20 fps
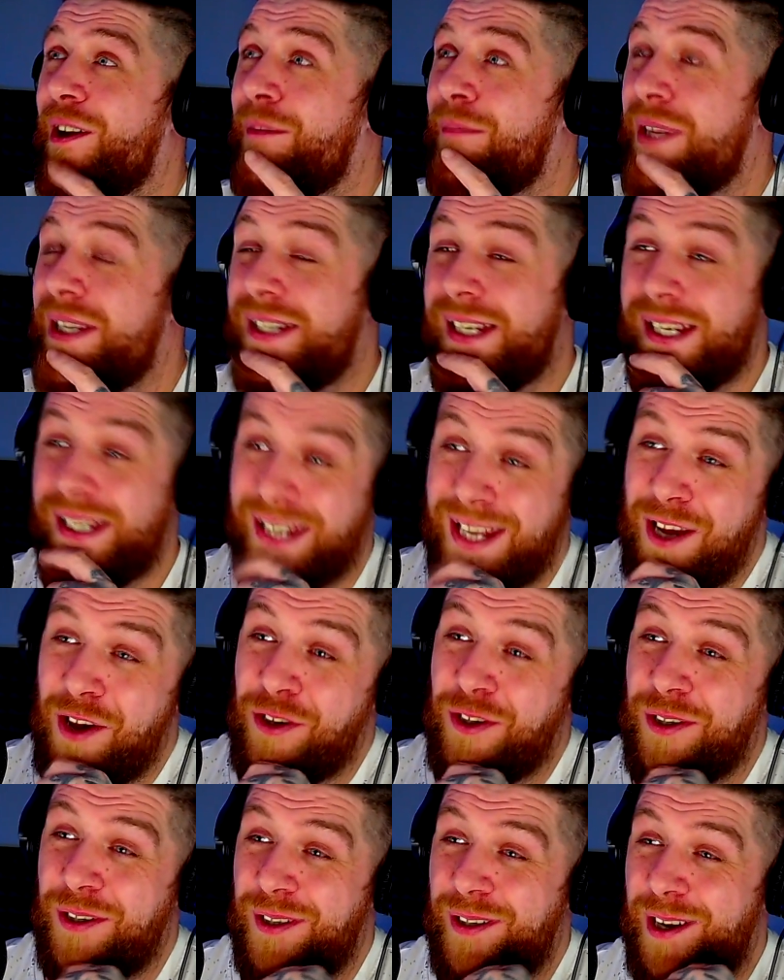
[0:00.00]
CD on,
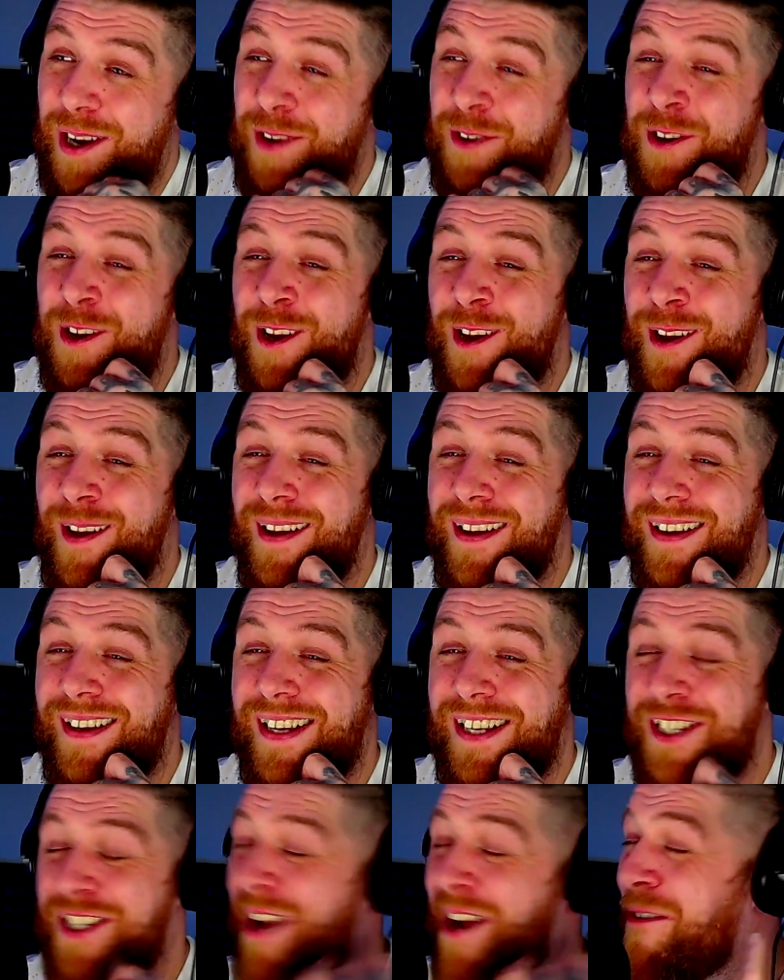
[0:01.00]
and
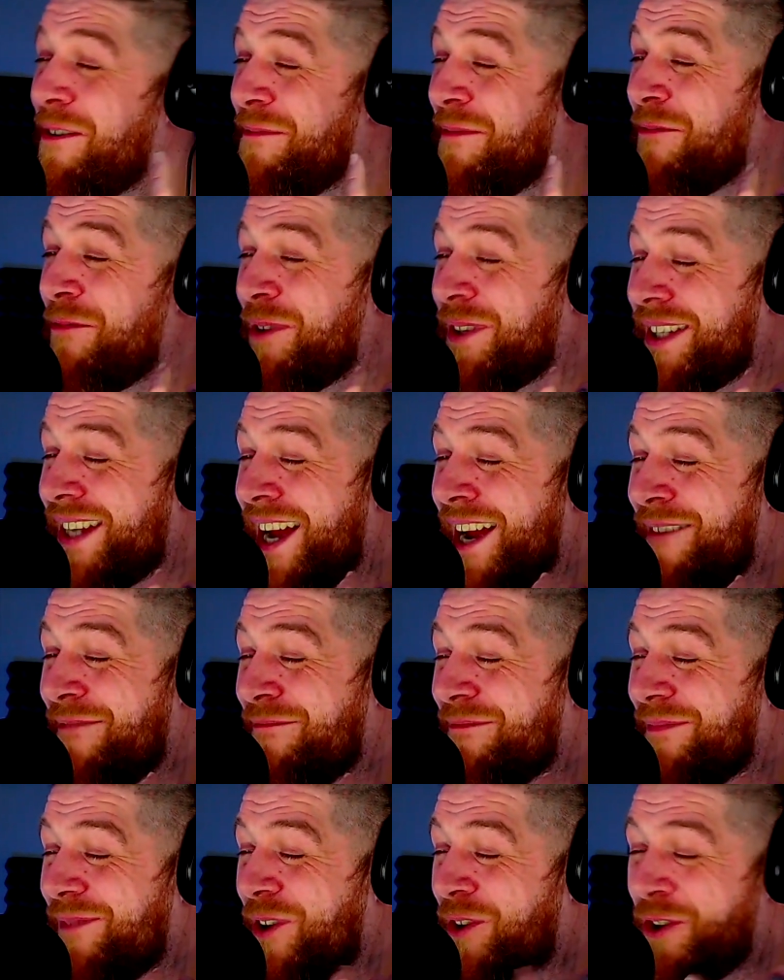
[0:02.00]
he shouted me one time
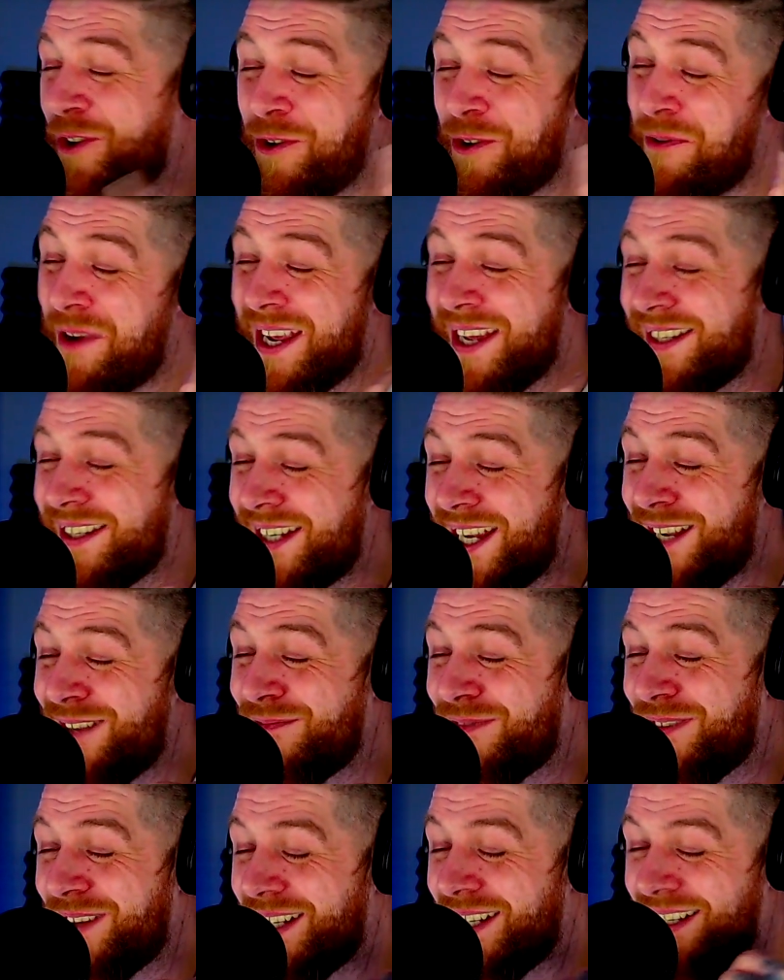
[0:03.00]
on a New Year's
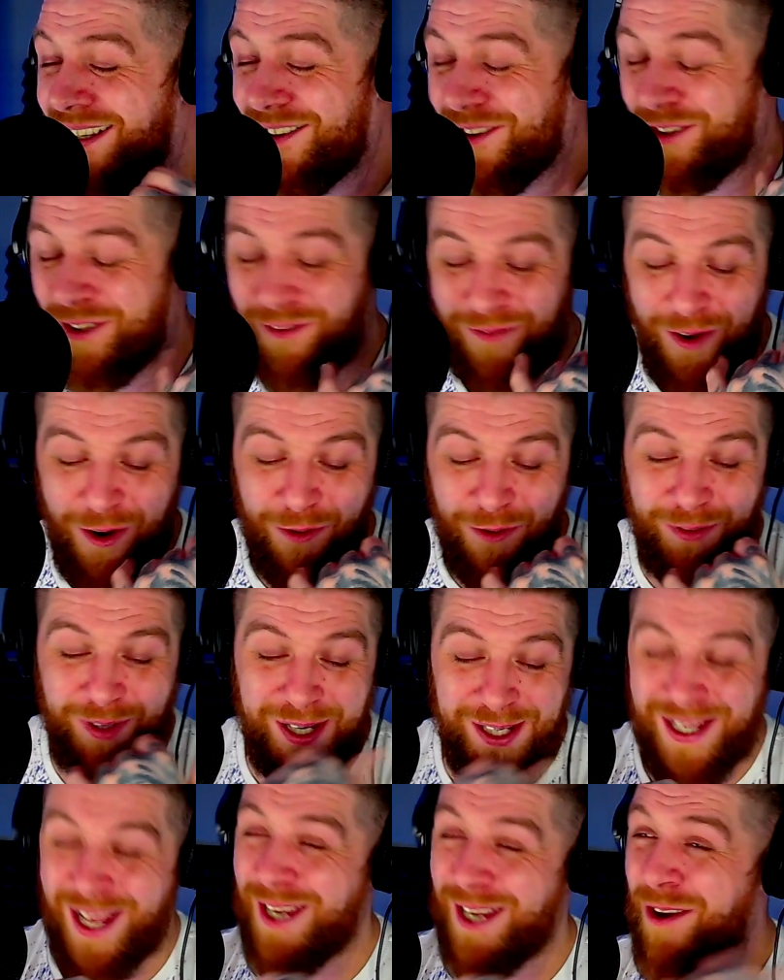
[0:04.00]
Eve on the phone.
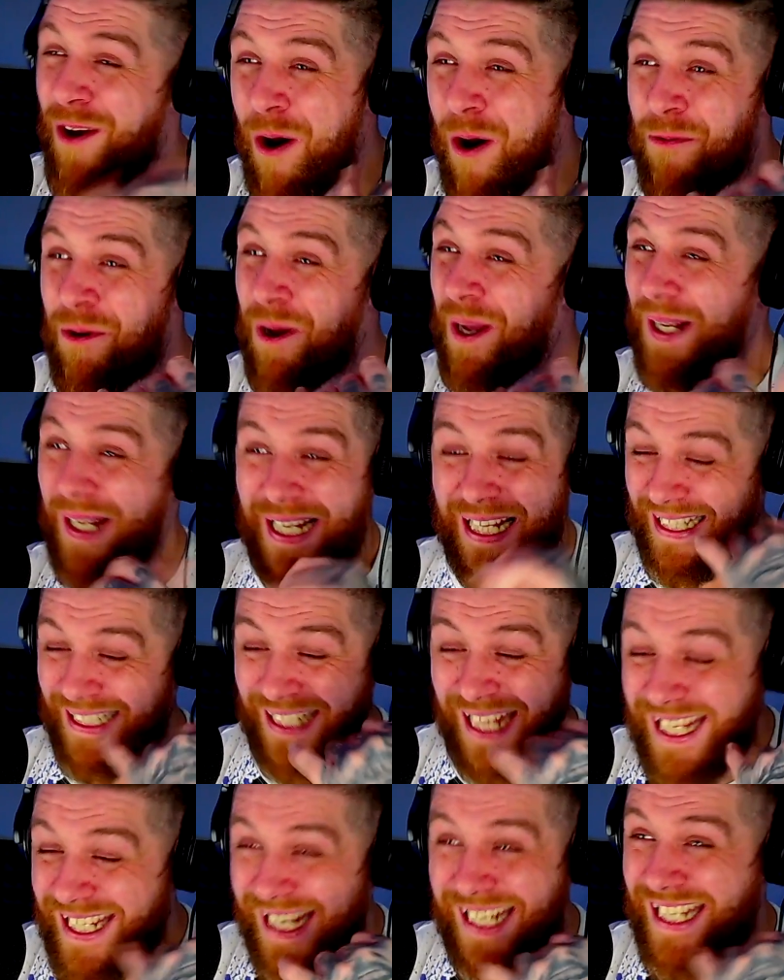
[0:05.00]
He's like, yo,
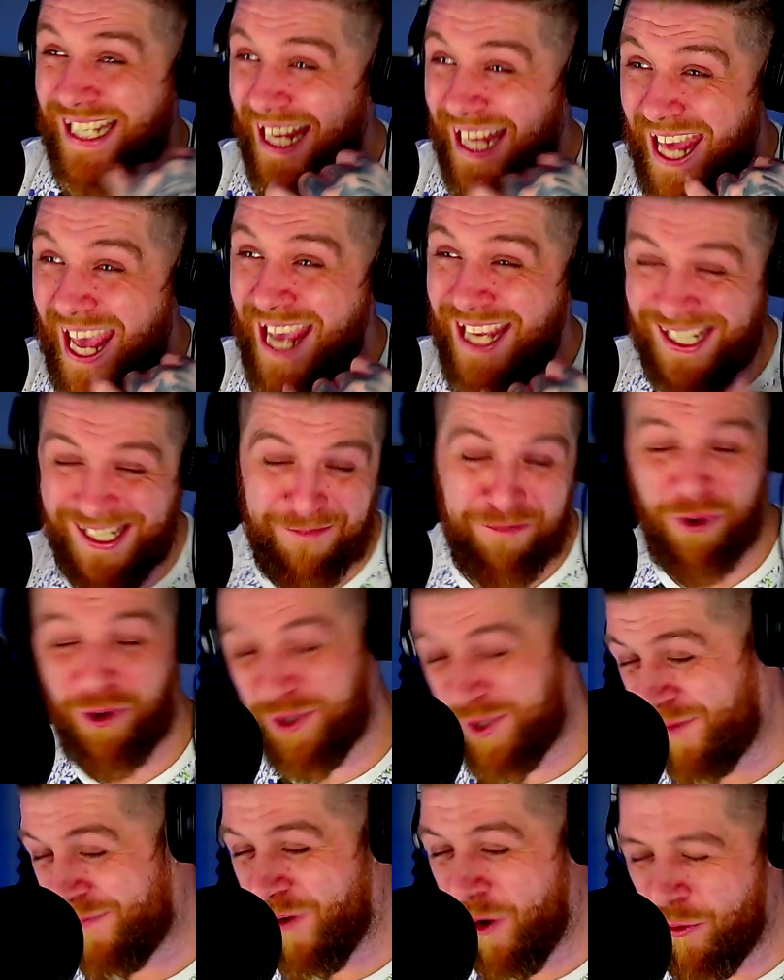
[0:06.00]
listen to this. Puts
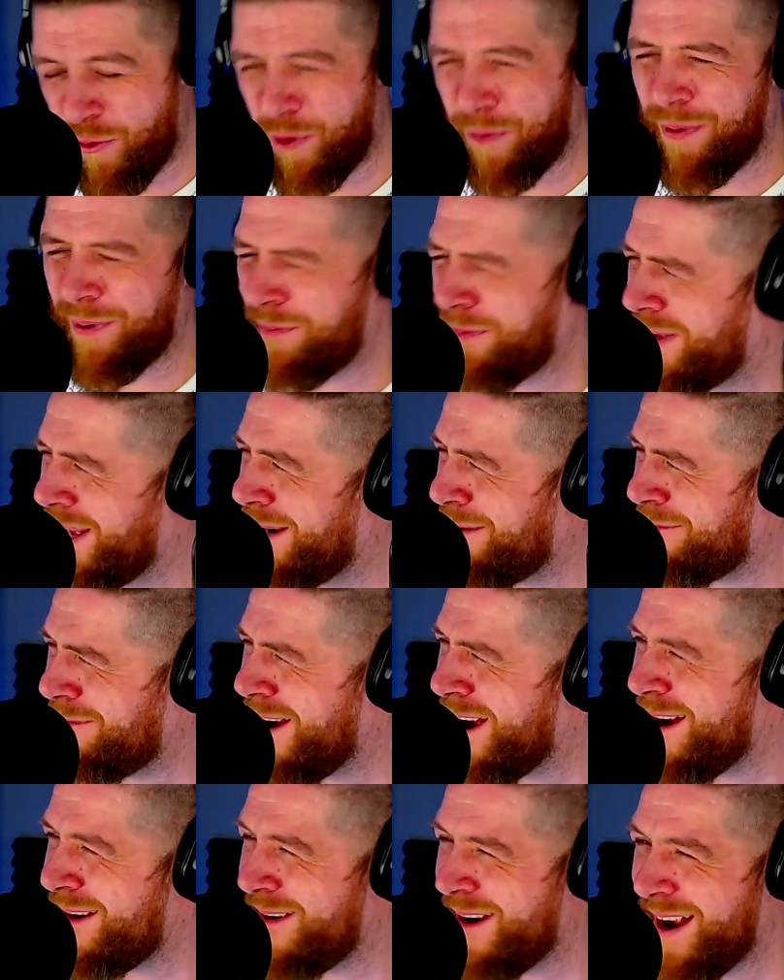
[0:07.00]
the phone up and I'm like,
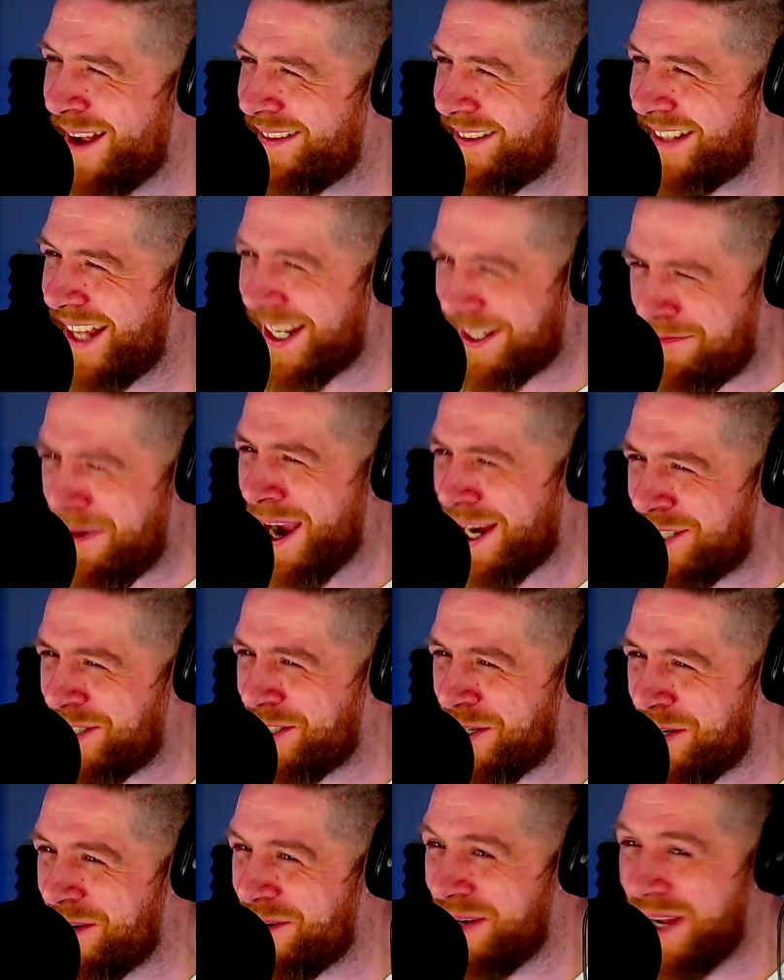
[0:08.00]
rah, that's my
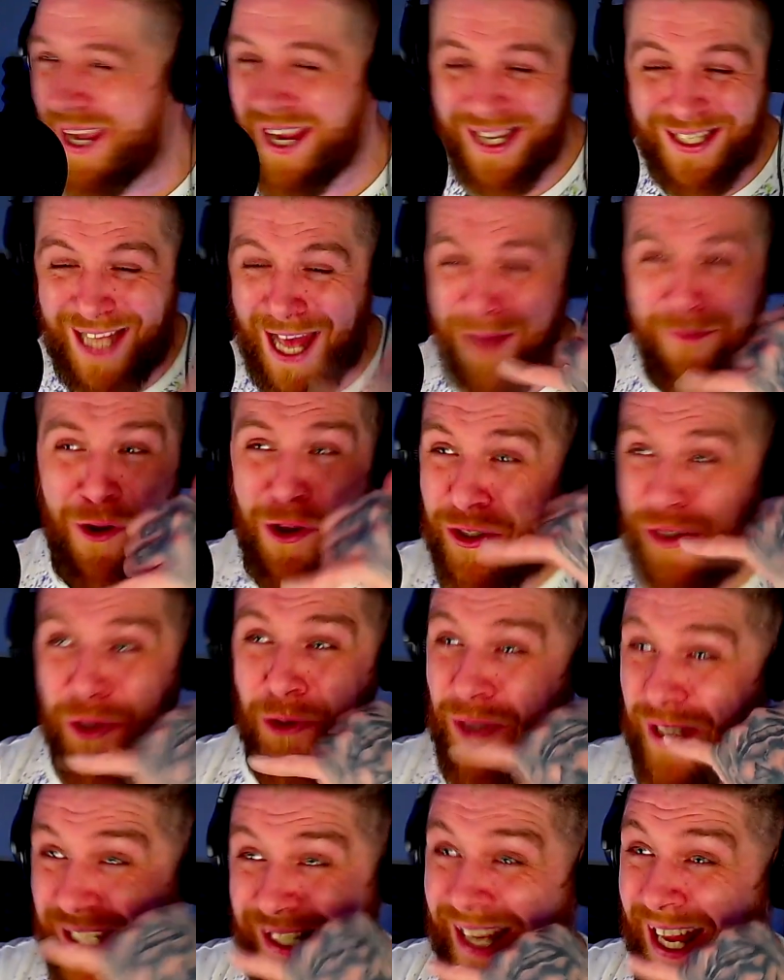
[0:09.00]
tune. He's like, I'm at
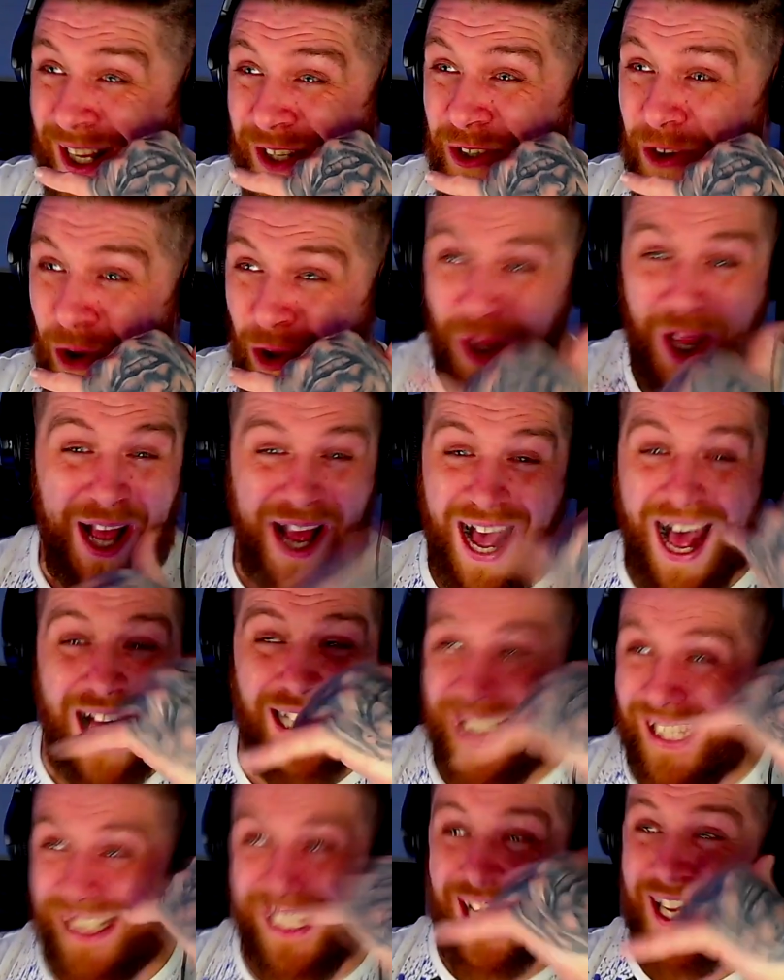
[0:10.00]
Sunday Central.
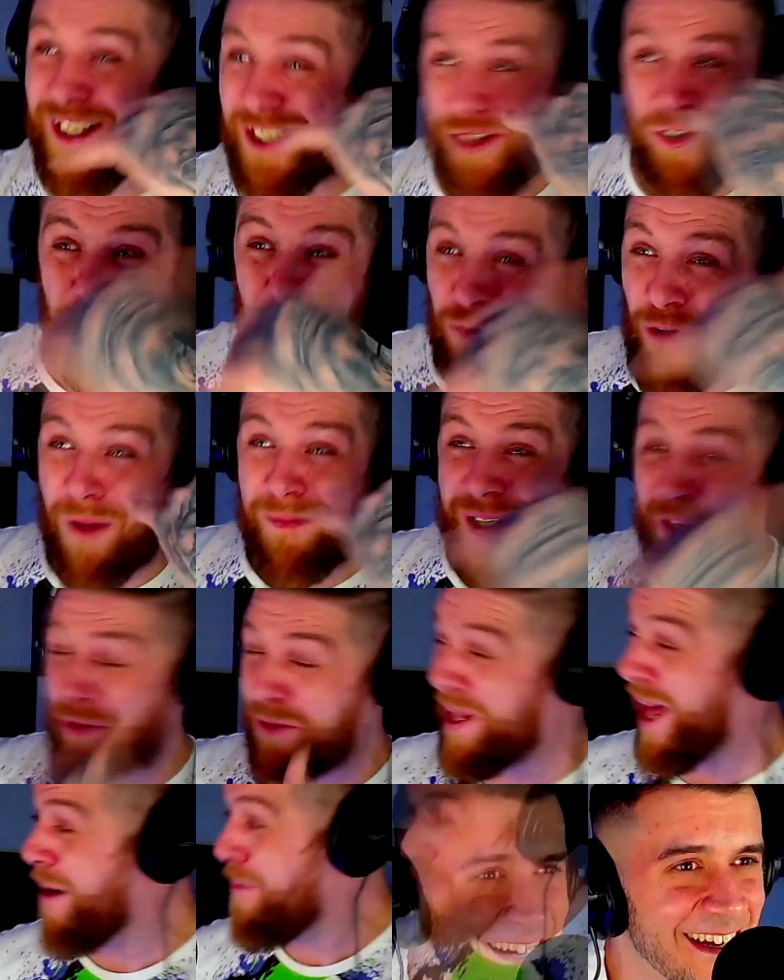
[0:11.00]
Alex Kidd's just dropped it. I was
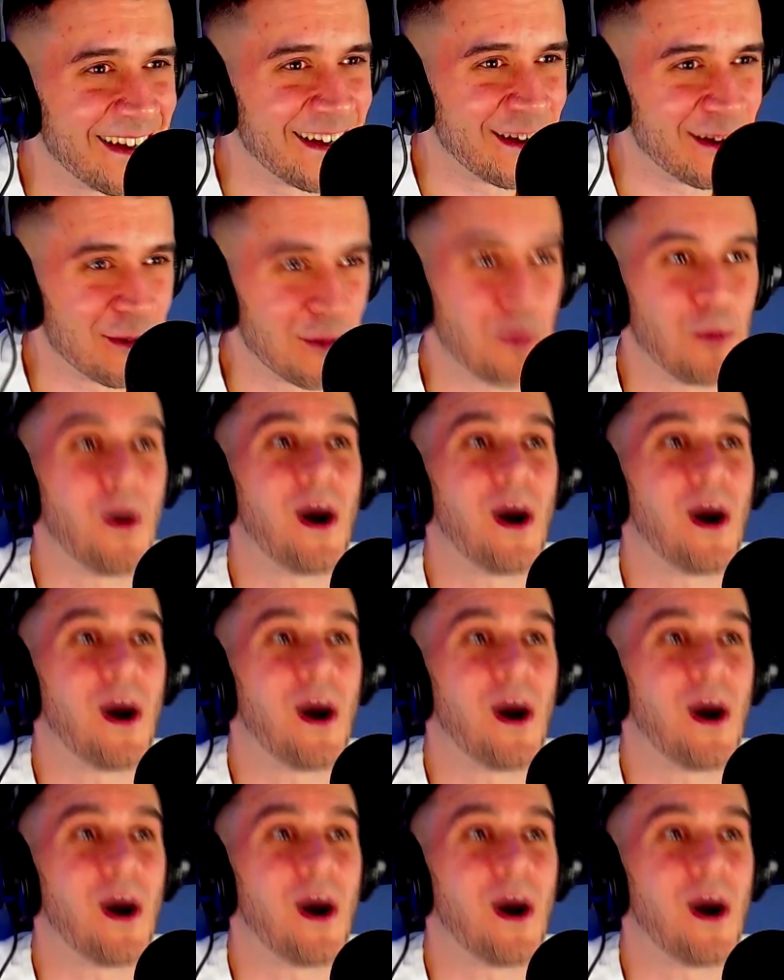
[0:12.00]
like, what the fuck?